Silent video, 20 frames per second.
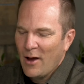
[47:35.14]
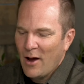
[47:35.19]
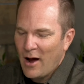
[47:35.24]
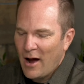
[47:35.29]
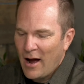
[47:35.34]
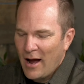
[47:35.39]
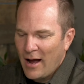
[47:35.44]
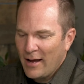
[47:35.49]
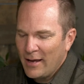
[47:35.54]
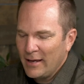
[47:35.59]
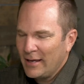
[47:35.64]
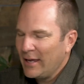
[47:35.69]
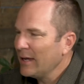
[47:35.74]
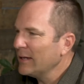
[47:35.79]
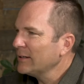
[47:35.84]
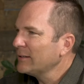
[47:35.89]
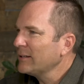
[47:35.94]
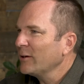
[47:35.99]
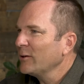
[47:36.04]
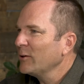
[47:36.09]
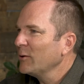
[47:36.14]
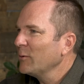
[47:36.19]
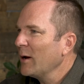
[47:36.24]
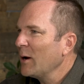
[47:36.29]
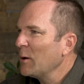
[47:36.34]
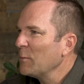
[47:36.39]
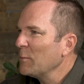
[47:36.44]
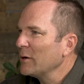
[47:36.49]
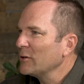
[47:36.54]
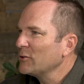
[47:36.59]
I can't tell you
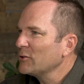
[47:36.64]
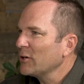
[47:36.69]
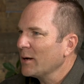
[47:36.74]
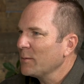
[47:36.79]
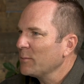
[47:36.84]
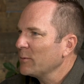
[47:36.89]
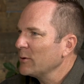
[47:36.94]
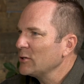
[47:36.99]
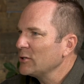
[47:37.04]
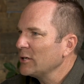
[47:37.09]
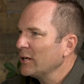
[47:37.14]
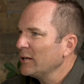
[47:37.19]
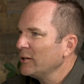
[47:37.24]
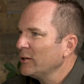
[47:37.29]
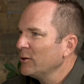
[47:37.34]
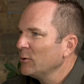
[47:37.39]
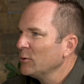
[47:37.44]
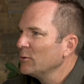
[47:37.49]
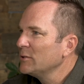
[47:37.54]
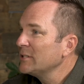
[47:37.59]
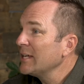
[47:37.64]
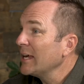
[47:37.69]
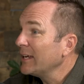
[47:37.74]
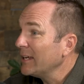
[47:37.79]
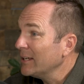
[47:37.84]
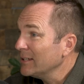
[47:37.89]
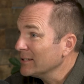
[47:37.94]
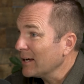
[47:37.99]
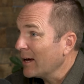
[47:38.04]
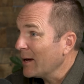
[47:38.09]
how much I appreciate you
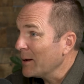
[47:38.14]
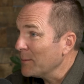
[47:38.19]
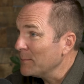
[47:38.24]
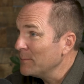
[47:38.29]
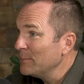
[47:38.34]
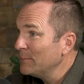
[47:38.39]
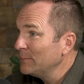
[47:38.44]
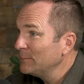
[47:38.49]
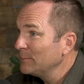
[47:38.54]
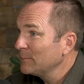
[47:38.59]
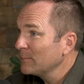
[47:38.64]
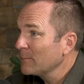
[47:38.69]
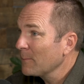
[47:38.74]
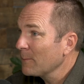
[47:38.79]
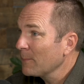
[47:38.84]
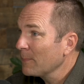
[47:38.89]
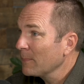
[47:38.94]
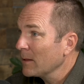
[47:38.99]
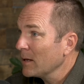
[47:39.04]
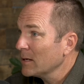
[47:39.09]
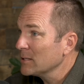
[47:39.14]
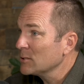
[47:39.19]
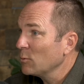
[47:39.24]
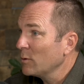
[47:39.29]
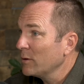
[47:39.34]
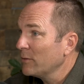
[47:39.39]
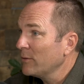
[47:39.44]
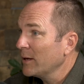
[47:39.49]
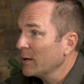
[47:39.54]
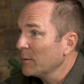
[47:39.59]
taking time as
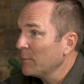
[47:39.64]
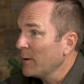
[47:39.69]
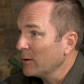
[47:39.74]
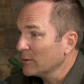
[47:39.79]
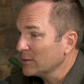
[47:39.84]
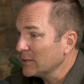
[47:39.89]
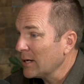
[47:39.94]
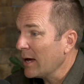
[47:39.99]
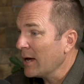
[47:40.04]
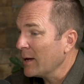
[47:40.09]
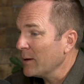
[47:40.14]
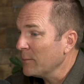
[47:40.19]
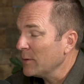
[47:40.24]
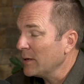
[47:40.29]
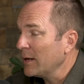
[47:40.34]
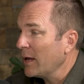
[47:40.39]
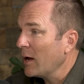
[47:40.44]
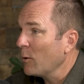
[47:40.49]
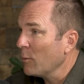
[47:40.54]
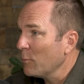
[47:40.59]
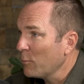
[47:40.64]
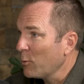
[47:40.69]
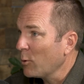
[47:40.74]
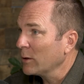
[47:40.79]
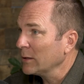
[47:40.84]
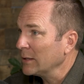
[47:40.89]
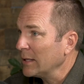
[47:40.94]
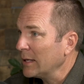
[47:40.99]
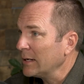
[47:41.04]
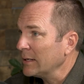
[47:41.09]
we think about time and how
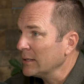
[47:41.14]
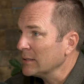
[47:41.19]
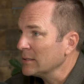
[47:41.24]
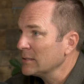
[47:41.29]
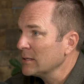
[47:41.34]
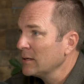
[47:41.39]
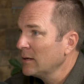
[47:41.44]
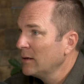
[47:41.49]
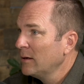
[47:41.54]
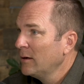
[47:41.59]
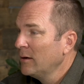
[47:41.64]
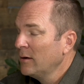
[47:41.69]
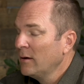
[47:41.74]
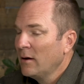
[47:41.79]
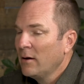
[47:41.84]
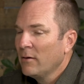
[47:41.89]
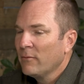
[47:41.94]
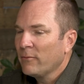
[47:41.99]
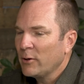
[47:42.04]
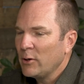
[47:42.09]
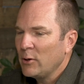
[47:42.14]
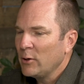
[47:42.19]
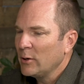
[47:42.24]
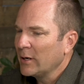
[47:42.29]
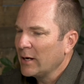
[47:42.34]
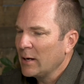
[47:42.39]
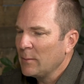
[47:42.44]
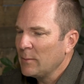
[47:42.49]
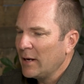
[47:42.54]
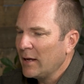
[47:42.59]
important that is for you to
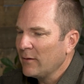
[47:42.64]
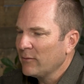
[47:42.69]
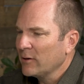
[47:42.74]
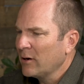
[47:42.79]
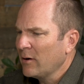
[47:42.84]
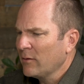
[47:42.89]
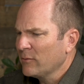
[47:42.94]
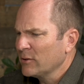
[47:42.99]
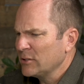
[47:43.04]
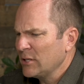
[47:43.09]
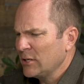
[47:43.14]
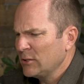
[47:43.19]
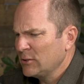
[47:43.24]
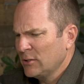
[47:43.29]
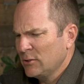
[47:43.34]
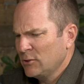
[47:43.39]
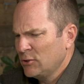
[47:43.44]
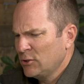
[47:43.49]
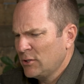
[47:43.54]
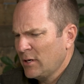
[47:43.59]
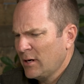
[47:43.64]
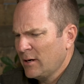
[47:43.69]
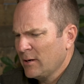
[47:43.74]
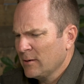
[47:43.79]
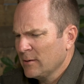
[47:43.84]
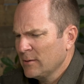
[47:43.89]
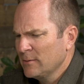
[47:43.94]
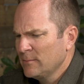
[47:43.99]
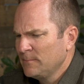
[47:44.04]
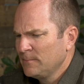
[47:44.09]
come and have a conversation and
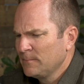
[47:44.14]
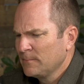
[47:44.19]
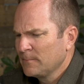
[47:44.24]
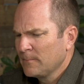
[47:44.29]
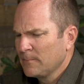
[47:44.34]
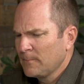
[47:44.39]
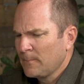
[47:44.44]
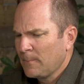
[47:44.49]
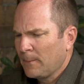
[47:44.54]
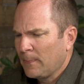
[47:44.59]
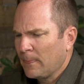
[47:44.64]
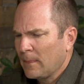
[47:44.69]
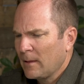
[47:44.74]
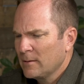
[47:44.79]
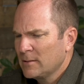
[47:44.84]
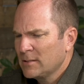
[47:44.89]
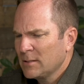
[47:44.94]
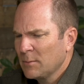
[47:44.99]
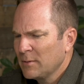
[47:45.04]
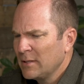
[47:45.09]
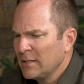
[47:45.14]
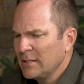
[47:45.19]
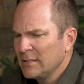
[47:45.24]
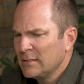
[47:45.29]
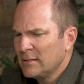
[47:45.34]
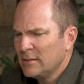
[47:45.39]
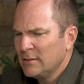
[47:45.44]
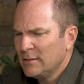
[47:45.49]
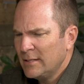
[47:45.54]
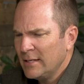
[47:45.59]
share some of these
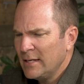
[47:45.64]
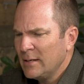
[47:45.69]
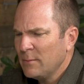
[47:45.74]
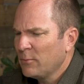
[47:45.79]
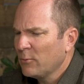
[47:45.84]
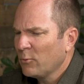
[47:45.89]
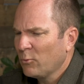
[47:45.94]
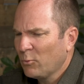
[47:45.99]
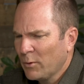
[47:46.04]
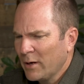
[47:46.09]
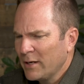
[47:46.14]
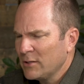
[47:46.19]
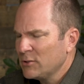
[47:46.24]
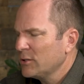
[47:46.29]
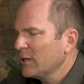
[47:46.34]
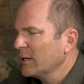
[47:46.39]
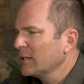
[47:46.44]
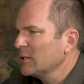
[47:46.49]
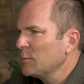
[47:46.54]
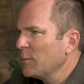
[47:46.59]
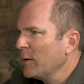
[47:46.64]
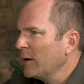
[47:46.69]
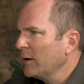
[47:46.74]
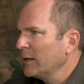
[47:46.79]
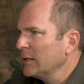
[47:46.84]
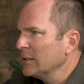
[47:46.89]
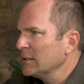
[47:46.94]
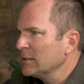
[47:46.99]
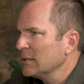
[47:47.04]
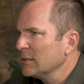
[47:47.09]
deep, rich
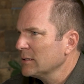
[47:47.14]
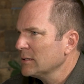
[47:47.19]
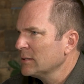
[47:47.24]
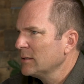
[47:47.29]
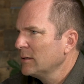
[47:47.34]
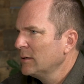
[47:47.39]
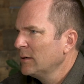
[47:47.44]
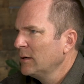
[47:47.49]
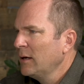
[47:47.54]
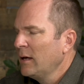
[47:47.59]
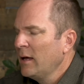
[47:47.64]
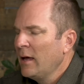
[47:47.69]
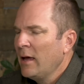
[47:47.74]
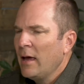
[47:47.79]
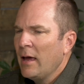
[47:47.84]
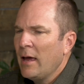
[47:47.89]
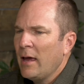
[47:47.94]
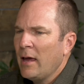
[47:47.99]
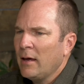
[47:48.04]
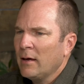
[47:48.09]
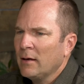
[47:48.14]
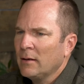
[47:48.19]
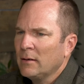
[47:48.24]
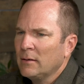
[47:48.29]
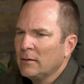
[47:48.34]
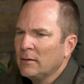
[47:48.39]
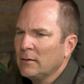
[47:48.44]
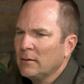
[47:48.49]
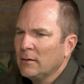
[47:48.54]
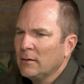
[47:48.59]
experiences, and